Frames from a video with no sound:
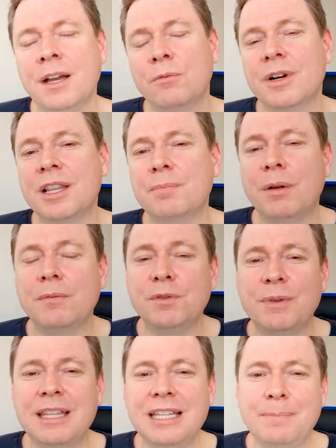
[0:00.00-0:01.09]
One of the problems
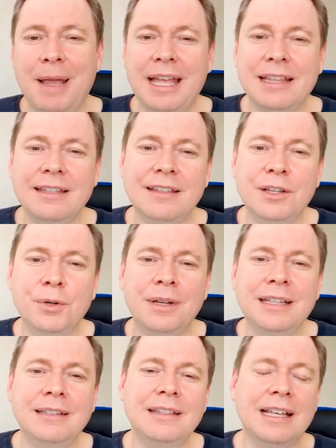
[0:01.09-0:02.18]
with these pens though
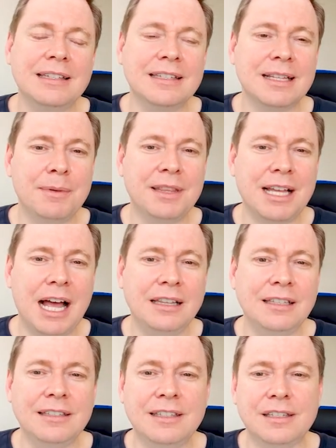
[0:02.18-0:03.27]
is that some of the
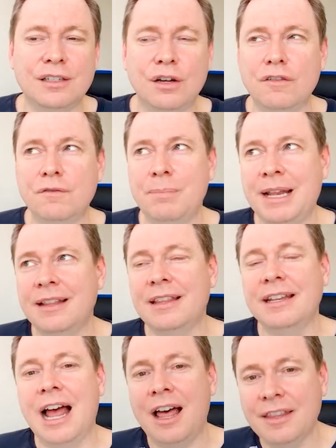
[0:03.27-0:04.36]
colors dissolve better
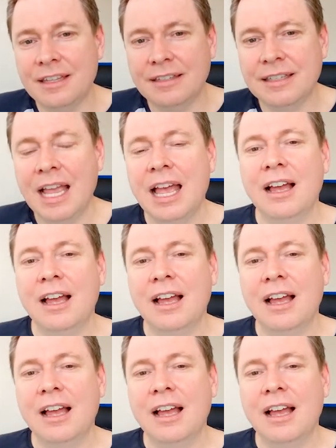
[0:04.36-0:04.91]
than others,